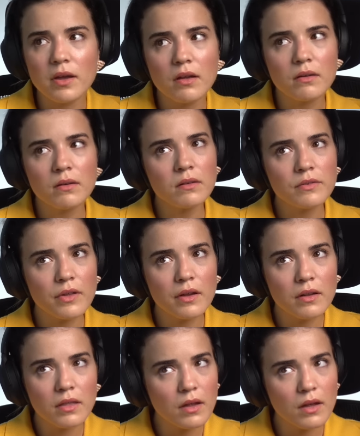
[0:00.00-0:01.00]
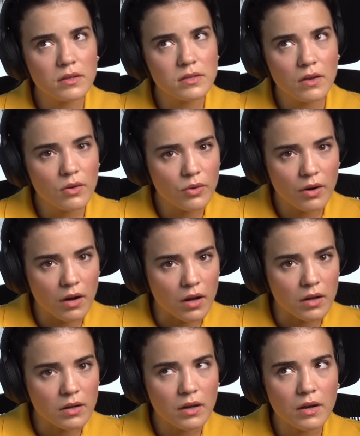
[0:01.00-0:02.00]
don't know if they think it's you or
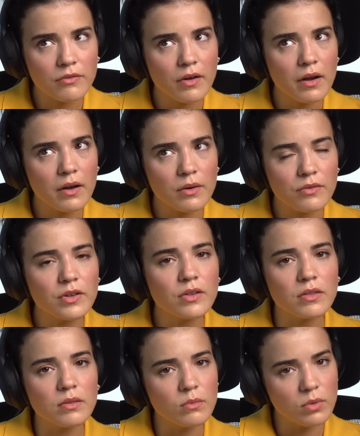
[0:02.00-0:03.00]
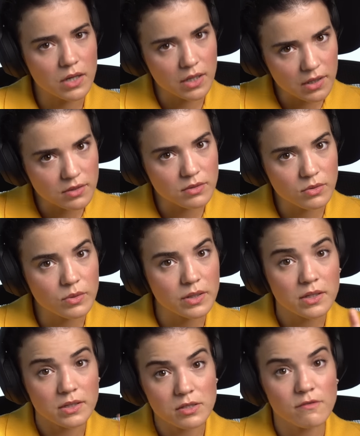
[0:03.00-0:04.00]
not. You gotta find out who they
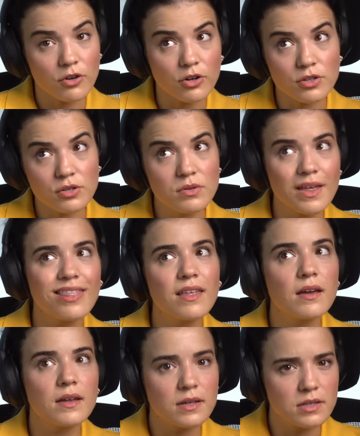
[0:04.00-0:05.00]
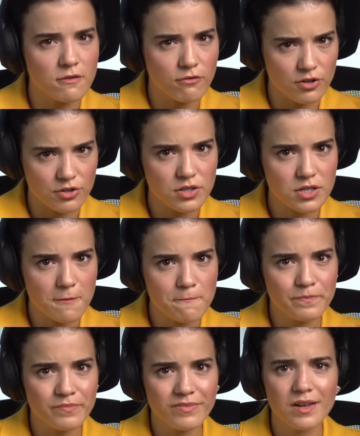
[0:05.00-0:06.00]
think it is first.
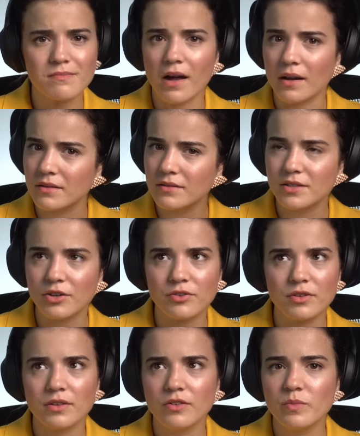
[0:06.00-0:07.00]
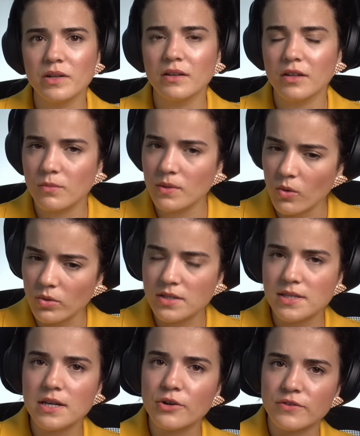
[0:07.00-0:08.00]
Come on, dude. You've been holding
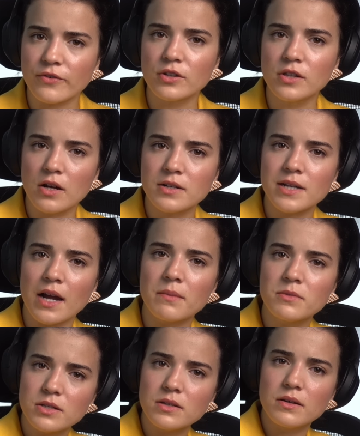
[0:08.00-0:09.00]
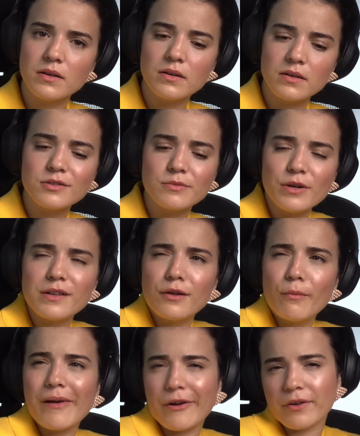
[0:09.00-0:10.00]
secrets for a long time. You should be a little
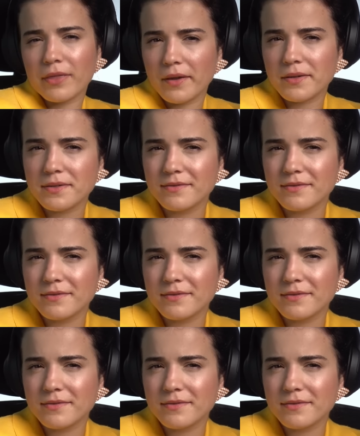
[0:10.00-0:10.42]
better at this.